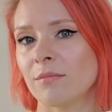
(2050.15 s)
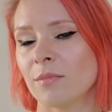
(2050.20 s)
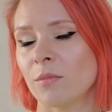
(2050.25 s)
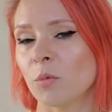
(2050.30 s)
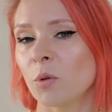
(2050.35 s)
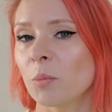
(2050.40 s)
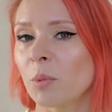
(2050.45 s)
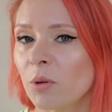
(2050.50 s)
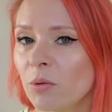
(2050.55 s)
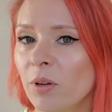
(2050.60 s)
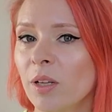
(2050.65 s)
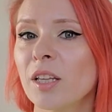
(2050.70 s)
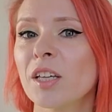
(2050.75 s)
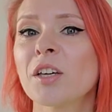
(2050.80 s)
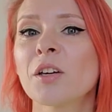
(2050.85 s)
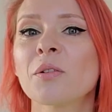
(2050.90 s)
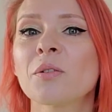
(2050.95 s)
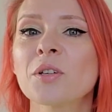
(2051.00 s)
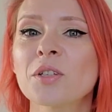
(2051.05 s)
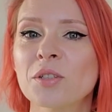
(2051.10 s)
We'll be really
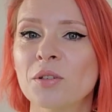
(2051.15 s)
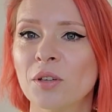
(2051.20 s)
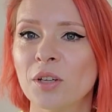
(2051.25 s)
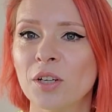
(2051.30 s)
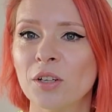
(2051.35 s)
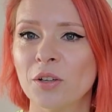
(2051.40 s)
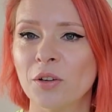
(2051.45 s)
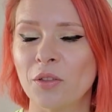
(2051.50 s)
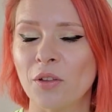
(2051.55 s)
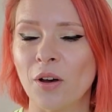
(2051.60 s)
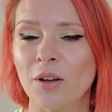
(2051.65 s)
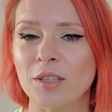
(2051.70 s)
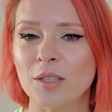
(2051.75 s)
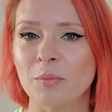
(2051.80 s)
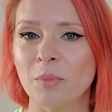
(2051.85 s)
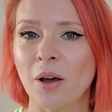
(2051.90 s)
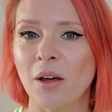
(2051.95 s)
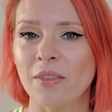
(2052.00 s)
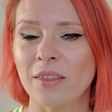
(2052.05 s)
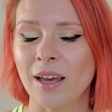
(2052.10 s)
curious to hear your thoughts
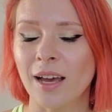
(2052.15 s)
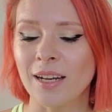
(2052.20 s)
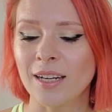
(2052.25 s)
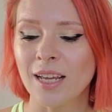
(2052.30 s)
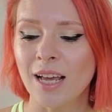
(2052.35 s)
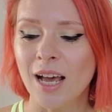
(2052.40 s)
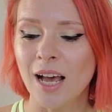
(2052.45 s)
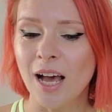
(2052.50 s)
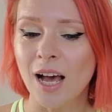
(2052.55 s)
about that.